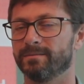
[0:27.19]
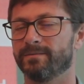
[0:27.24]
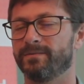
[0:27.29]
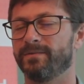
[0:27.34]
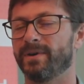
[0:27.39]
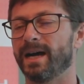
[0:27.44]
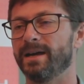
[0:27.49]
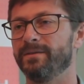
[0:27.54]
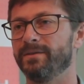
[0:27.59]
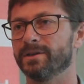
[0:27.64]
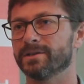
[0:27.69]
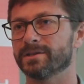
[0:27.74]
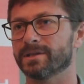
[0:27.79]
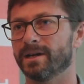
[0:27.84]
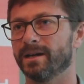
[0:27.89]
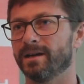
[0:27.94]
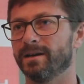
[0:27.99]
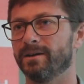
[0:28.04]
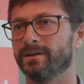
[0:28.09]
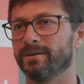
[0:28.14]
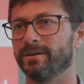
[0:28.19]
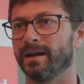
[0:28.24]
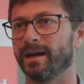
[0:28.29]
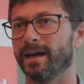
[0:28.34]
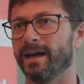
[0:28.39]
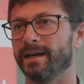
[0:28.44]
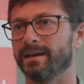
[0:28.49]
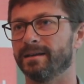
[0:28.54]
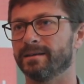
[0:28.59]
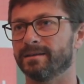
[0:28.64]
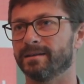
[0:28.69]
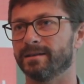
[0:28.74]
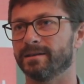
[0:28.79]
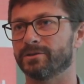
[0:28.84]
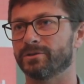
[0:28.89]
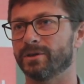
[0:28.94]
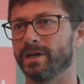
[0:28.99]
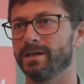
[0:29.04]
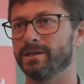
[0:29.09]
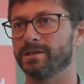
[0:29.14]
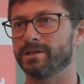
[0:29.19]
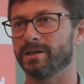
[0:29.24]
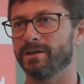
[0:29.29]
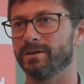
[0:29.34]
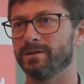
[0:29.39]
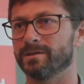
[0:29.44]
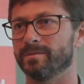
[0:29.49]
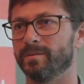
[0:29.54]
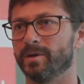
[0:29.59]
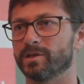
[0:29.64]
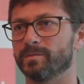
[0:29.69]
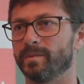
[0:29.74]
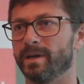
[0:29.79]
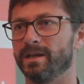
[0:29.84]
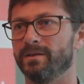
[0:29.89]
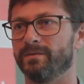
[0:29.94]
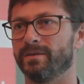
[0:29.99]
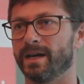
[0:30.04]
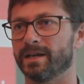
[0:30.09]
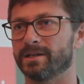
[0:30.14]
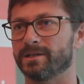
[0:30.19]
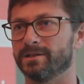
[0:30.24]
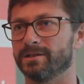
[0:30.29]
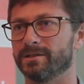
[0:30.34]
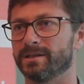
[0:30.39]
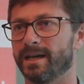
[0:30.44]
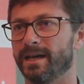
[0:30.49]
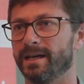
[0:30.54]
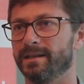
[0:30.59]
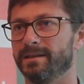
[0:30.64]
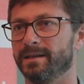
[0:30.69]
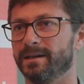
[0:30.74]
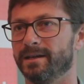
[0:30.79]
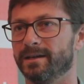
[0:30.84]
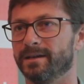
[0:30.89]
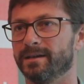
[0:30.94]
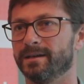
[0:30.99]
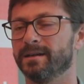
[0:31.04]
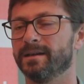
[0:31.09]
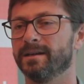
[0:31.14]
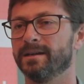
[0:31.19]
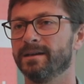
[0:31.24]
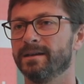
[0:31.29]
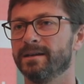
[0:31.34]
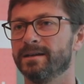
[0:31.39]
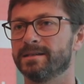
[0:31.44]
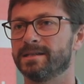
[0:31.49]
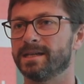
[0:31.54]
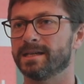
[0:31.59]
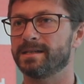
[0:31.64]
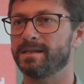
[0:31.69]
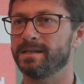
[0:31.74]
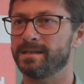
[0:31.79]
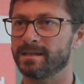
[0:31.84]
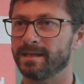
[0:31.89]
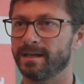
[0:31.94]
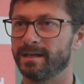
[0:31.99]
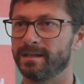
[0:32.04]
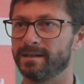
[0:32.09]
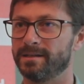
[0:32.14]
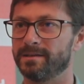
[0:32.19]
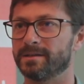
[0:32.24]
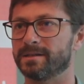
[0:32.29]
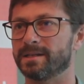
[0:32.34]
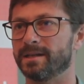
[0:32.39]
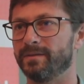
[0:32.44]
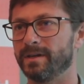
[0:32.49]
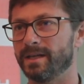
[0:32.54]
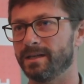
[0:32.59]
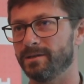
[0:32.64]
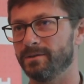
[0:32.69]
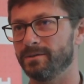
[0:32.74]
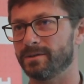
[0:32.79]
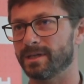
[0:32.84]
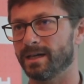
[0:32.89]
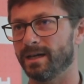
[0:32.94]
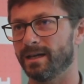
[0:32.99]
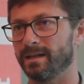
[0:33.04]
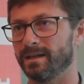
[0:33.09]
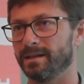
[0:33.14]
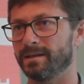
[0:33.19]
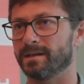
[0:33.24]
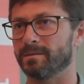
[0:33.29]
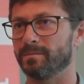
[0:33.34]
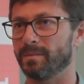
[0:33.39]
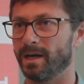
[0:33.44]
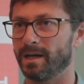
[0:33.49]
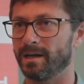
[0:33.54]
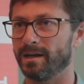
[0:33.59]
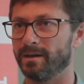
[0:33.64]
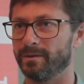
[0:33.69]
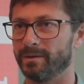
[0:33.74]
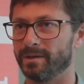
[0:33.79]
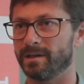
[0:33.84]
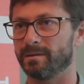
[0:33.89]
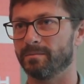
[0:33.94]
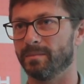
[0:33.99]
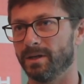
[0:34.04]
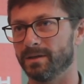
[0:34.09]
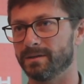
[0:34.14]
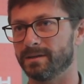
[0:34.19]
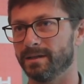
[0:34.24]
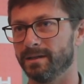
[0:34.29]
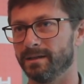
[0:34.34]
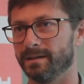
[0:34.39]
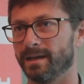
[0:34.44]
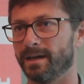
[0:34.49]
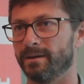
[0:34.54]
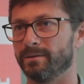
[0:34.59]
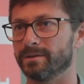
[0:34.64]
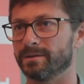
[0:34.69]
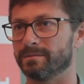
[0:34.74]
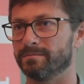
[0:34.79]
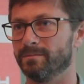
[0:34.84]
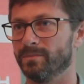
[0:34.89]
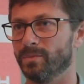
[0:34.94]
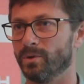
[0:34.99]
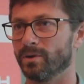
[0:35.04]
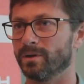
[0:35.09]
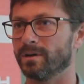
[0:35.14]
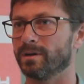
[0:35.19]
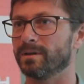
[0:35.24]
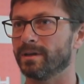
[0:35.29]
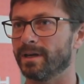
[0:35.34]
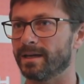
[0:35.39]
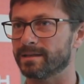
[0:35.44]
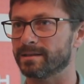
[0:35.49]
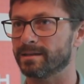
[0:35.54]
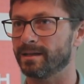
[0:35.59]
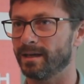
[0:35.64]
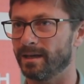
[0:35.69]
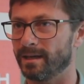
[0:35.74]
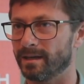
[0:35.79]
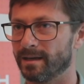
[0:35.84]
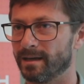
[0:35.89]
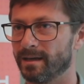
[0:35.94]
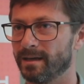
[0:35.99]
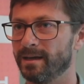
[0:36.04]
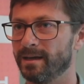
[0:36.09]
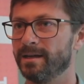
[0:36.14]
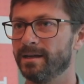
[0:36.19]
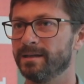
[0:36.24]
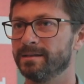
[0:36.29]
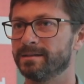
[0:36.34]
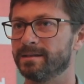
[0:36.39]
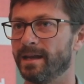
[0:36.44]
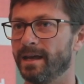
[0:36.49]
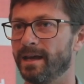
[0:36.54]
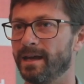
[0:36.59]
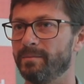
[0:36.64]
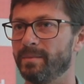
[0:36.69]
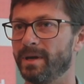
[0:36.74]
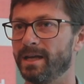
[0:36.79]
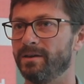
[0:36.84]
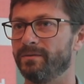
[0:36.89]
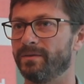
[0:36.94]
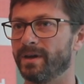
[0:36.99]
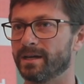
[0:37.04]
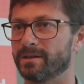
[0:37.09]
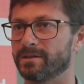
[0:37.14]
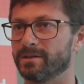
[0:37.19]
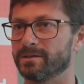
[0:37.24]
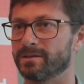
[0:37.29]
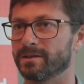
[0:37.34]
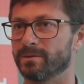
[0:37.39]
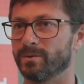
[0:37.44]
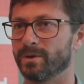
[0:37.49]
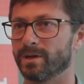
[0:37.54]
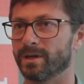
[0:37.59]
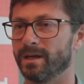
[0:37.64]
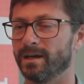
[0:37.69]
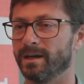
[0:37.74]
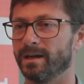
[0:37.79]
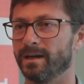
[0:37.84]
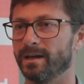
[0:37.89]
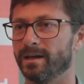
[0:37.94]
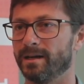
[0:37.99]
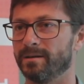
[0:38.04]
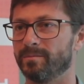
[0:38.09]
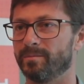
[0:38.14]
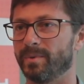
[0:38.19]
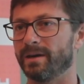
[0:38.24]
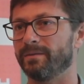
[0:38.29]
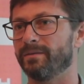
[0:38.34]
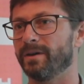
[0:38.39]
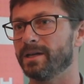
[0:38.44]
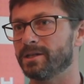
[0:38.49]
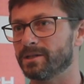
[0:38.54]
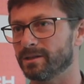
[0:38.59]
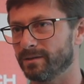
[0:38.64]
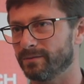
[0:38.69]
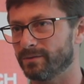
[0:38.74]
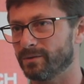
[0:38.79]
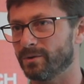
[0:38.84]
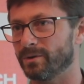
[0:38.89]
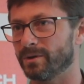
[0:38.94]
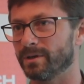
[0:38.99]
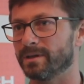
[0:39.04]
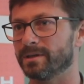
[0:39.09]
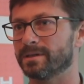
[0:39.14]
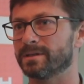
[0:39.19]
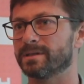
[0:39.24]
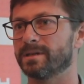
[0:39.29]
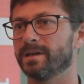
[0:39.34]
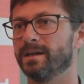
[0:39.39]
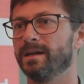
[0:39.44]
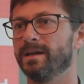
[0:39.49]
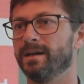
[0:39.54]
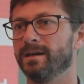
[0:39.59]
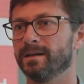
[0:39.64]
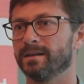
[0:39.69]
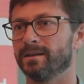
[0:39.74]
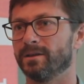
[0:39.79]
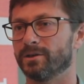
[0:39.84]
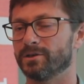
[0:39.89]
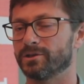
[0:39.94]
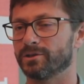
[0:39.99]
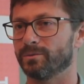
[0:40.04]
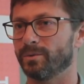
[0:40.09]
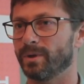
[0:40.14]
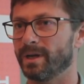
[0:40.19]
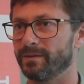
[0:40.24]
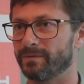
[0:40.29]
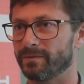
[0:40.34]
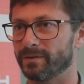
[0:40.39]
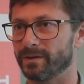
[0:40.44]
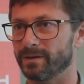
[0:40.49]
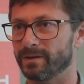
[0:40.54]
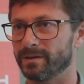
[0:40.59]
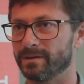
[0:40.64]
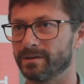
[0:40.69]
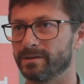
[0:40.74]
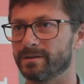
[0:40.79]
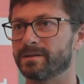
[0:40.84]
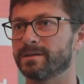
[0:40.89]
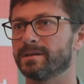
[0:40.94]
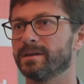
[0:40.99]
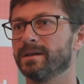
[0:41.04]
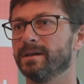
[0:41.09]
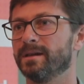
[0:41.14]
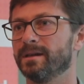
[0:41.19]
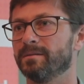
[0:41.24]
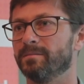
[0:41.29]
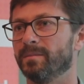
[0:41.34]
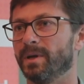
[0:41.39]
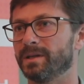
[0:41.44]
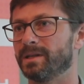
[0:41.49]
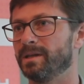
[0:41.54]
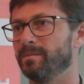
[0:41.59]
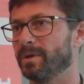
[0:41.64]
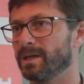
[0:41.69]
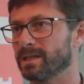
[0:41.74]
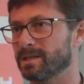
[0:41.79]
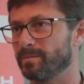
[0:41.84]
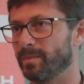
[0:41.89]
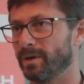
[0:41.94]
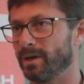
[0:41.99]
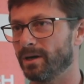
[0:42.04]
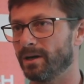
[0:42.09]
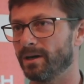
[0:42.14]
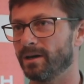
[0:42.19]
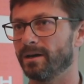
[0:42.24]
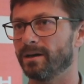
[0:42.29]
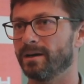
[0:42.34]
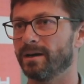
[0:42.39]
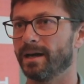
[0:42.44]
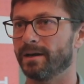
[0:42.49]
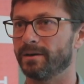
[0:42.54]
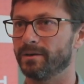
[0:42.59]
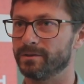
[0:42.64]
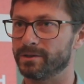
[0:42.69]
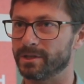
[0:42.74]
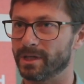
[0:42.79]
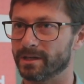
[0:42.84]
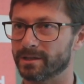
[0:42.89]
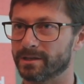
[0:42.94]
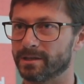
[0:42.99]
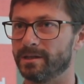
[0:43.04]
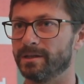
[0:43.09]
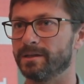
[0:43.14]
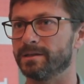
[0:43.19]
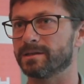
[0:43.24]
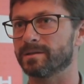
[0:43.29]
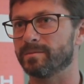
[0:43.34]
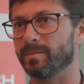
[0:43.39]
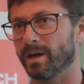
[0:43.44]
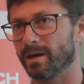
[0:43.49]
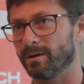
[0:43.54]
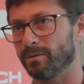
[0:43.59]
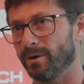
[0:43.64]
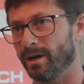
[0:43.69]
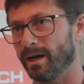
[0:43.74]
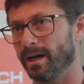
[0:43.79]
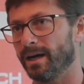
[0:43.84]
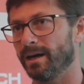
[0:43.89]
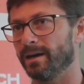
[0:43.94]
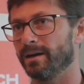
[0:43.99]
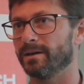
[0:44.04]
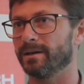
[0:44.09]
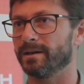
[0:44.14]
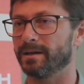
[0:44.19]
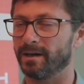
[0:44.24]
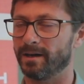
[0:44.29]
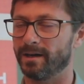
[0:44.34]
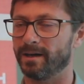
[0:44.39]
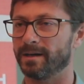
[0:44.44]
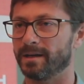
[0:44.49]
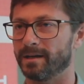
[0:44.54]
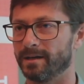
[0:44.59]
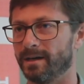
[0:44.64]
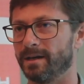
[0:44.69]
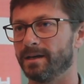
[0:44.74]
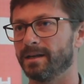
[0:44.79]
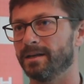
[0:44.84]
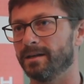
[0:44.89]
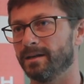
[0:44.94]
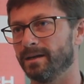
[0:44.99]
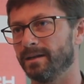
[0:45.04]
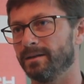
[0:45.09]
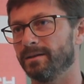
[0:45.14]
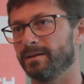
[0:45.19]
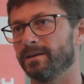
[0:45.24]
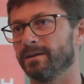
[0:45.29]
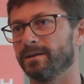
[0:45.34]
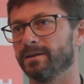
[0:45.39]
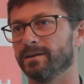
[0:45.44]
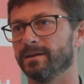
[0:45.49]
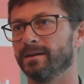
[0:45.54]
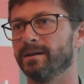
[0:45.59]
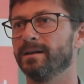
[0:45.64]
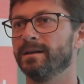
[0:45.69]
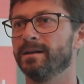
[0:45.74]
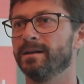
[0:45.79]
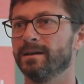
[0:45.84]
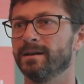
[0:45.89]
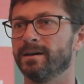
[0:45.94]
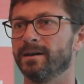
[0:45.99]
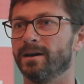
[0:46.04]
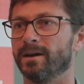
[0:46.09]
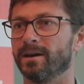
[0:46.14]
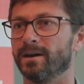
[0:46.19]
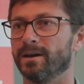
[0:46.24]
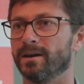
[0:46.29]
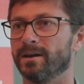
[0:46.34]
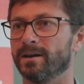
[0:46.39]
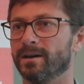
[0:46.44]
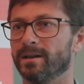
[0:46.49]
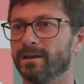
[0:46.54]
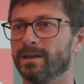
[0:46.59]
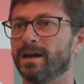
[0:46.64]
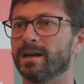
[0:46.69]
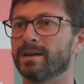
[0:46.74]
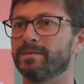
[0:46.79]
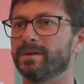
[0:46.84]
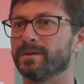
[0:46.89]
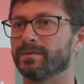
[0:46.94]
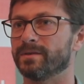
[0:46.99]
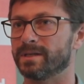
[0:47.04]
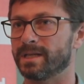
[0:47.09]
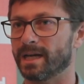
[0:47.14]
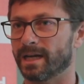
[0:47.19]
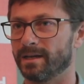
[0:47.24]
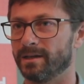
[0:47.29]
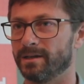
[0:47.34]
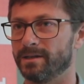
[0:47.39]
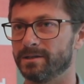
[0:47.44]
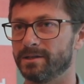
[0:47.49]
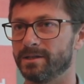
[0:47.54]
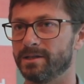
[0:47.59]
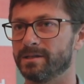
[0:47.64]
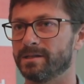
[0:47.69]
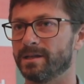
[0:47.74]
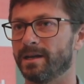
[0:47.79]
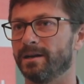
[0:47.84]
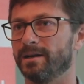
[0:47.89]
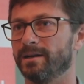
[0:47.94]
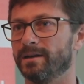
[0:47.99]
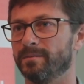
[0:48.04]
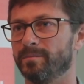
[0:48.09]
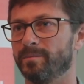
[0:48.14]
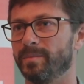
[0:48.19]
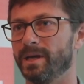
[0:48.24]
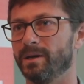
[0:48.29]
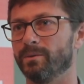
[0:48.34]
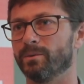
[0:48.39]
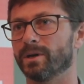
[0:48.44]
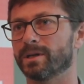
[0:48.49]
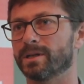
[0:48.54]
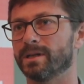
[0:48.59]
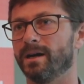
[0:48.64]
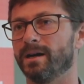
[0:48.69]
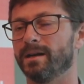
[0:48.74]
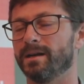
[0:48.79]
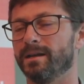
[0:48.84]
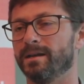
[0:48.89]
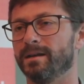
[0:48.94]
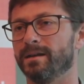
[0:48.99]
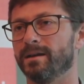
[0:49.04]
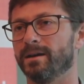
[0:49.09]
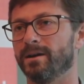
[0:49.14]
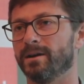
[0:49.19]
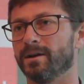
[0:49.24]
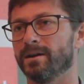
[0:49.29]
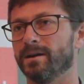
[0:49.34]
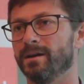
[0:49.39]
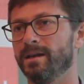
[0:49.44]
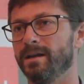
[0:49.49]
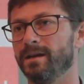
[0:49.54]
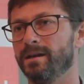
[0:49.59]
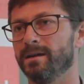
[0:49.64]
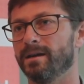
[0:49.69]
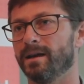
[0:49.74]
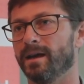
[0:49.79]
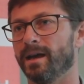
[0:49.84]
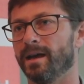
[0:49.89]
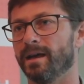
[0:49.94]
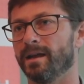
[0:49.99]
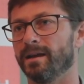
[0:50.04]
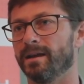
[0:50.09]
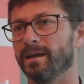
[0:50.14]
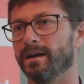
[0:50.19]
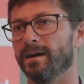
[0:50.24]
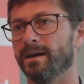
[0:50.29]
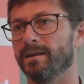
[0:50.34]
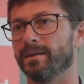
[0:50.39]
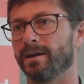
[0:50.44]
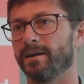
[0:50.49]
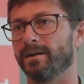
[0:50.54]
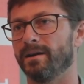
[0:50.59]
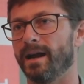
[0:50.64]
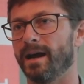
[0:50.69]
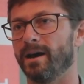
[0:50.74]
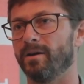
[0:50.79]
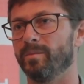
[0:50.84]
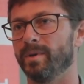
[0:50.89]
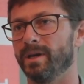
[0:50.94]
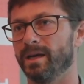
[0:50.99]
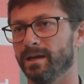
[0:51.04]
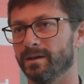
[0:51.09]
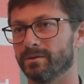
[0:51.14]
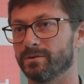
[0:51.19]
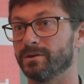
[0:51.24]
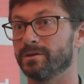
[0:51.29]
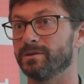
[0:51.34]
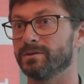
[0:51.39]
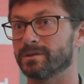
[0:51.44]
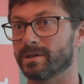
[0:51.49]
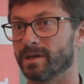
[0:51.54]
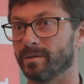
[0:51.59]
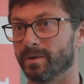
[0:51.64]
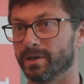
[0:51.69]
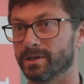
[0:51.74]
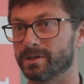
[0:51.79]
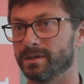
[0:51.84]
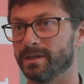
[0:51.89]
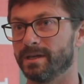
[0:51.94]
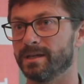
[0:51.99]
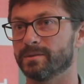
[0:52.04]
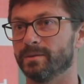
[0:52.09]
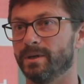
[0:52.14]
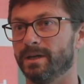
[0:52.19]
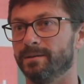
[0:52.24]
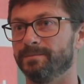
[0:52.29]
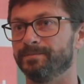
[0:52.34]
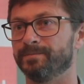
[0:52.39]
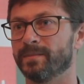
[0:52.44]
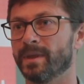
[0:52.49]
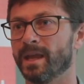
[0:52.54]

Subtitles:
5 years ago at the trade shows, most manufacturers had their 60 cell and their 72 cell and their mono and their multi, and that was more or less it. Today, manufacturers are working on bifacial, of course, larger wafers, multi-bus bar, heterojunction, smart wire, and on and on and on. There are a lot of different technologies that are being worked on in R&D and that are now being introduced commercially as well.